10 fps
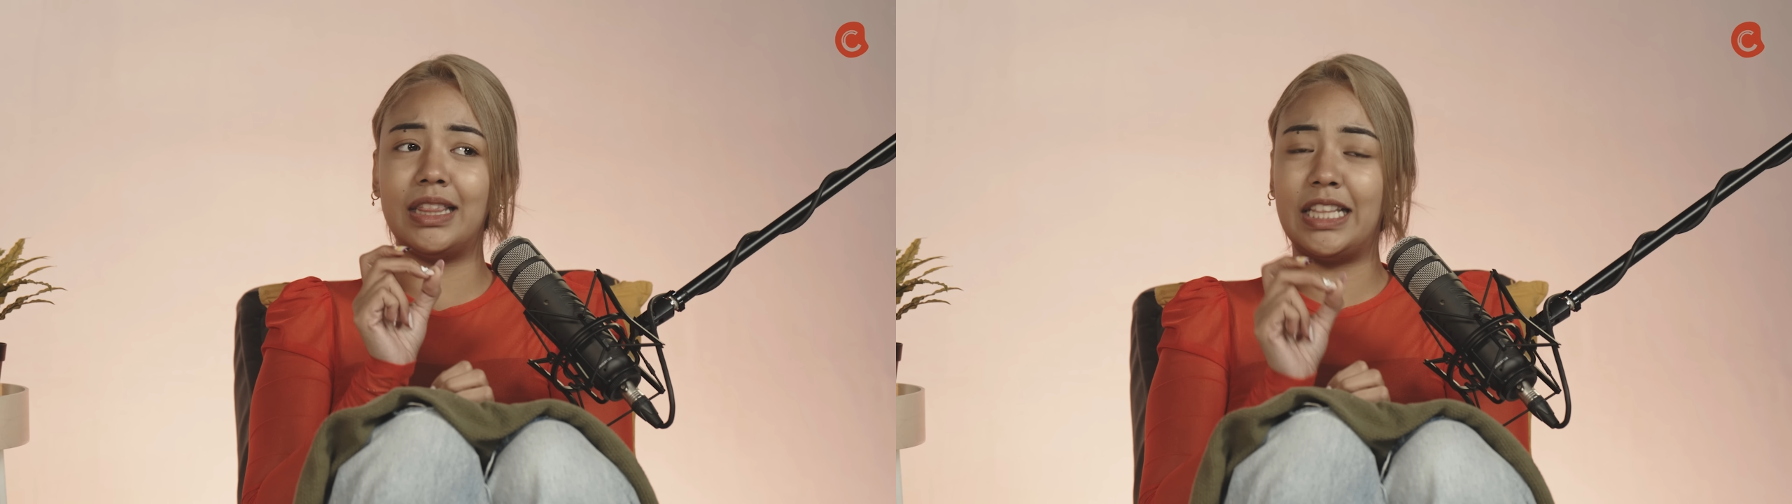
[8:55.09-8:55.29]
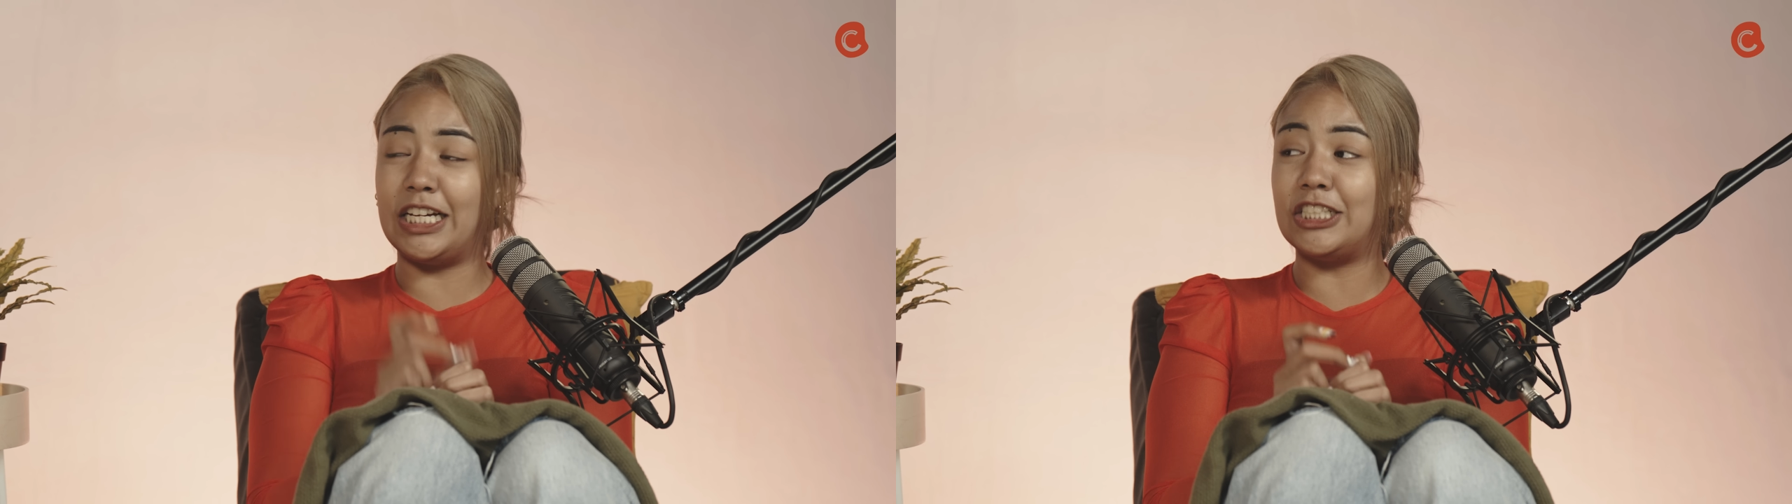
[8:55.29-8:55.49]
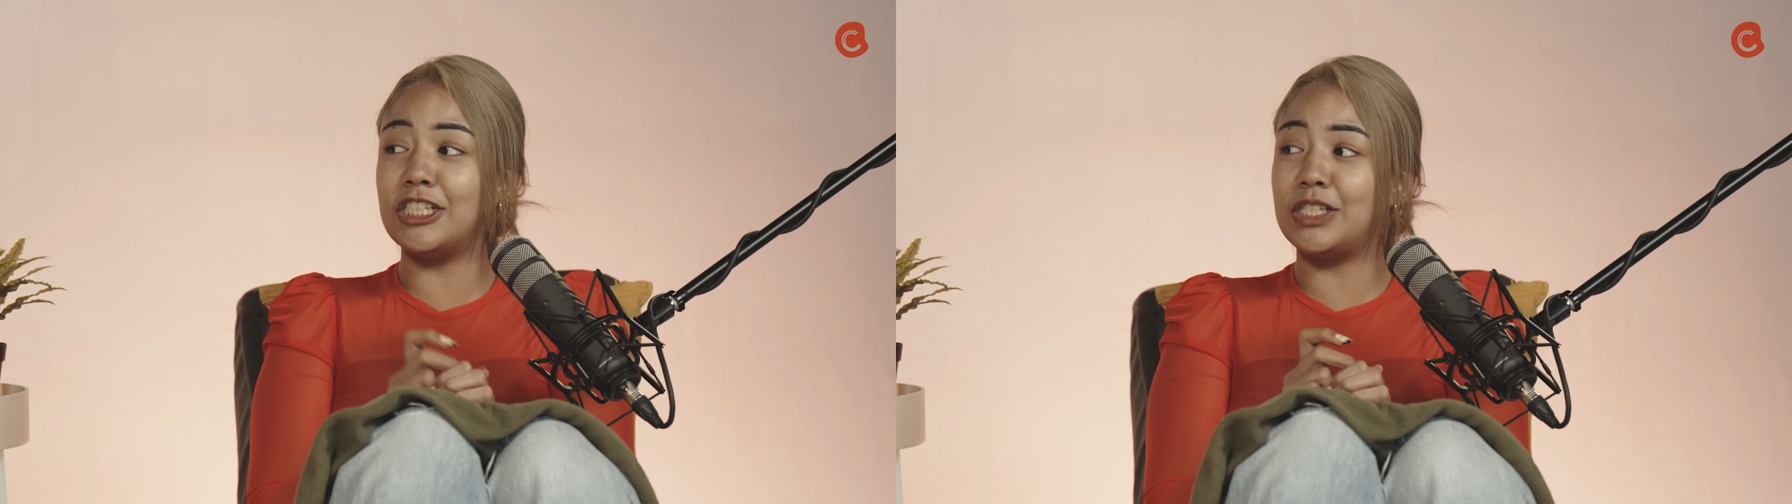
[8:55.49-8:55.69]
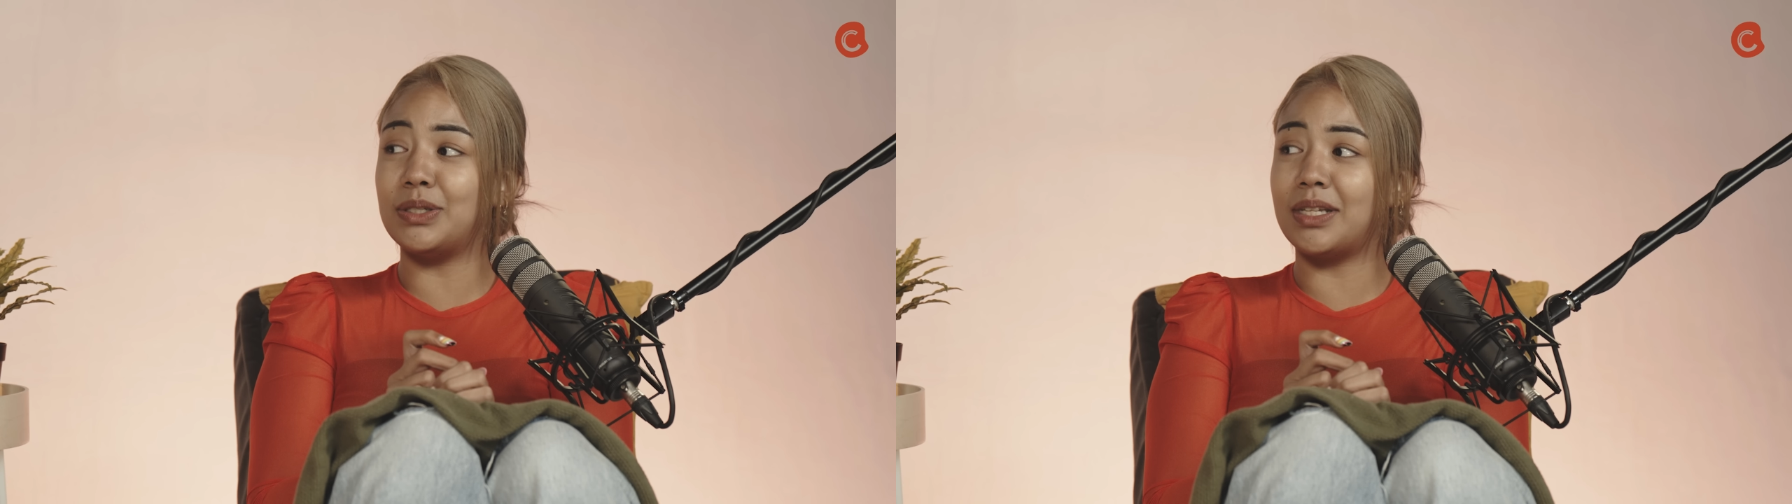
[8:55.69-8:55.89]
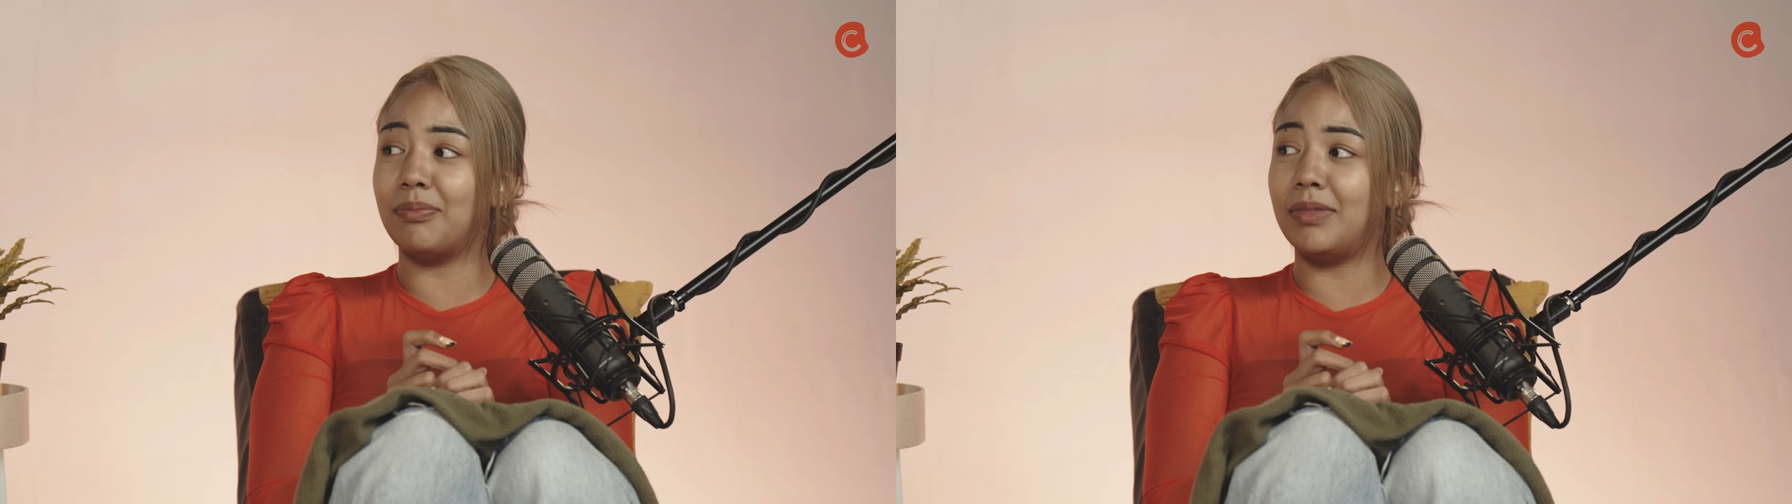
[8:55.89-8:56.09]
teaches you
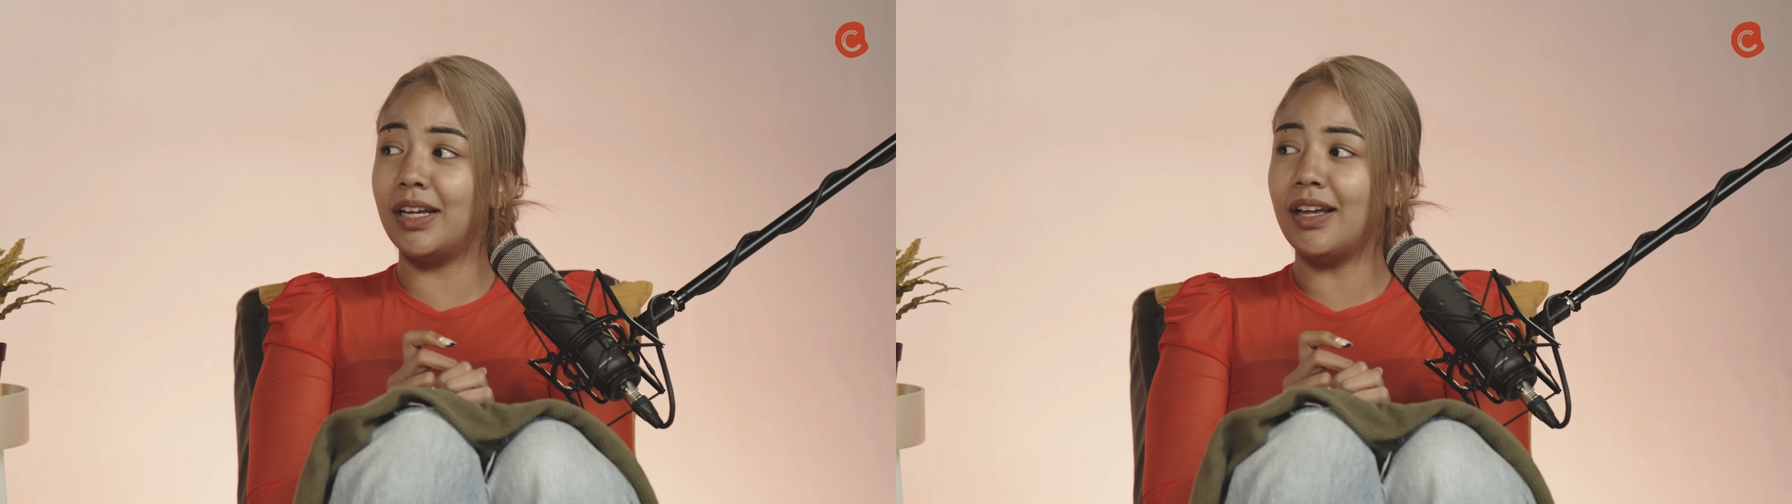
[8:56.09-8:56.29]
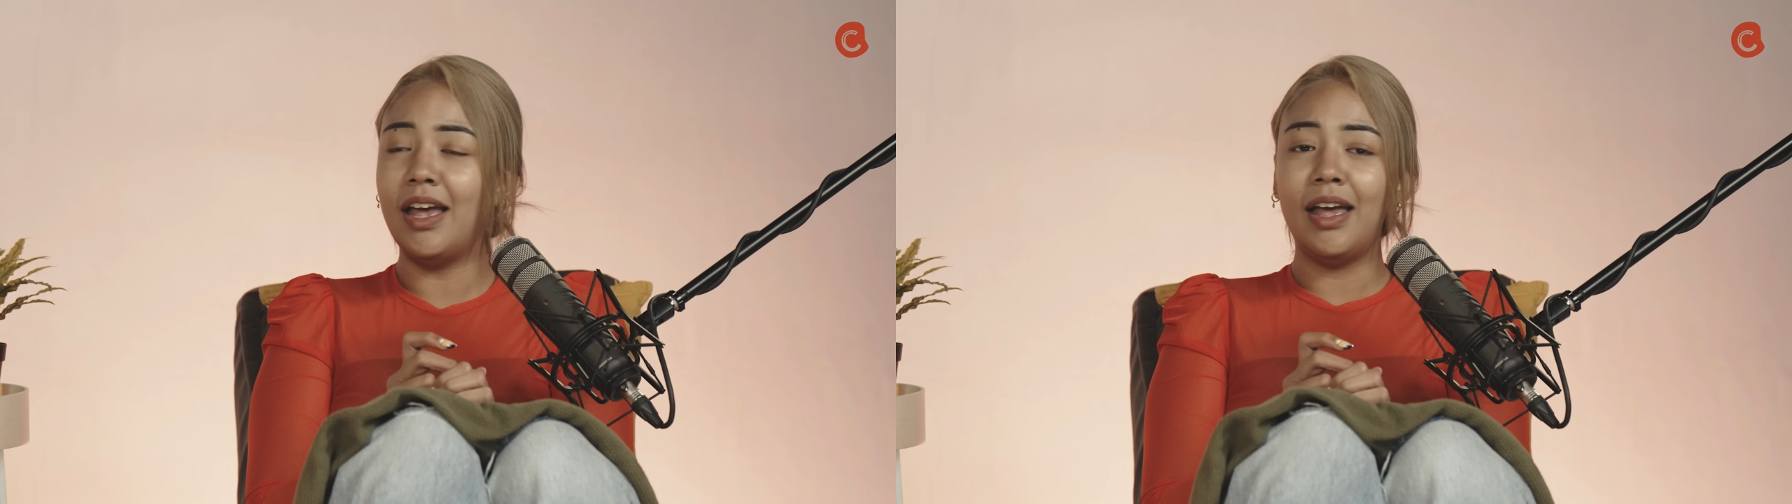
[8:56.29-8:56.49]
something,